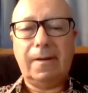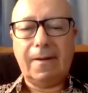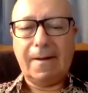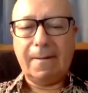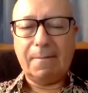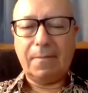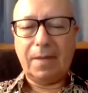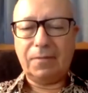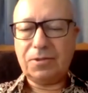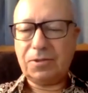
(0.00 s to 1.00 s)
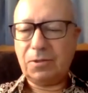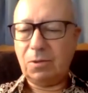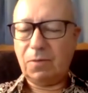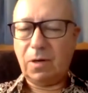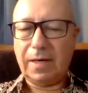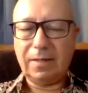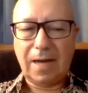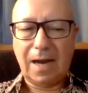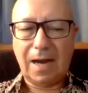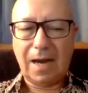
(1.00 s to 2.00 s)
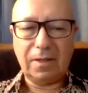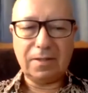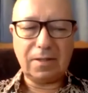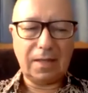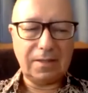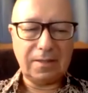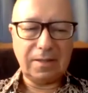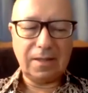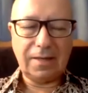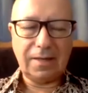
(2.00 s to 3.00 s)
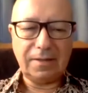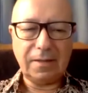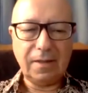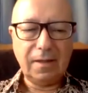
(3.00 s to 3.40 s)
at the School of Oriental and African Studies in London.